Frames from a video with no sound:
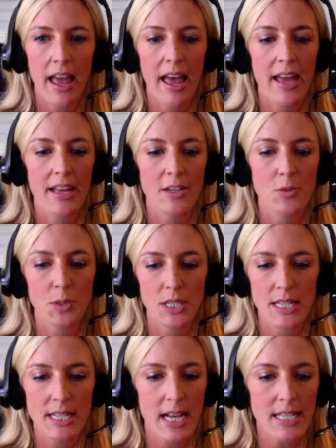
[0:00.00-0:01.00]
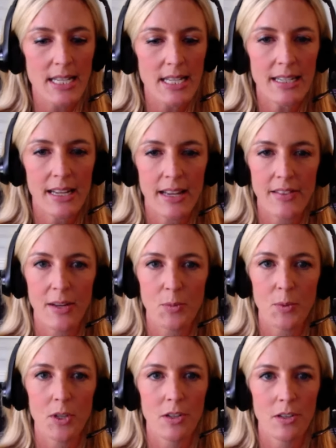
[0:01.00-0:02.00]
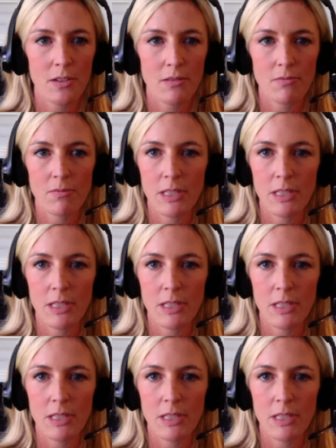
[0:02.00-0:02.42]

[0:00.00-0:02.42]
and we'll discuss it, and then we'll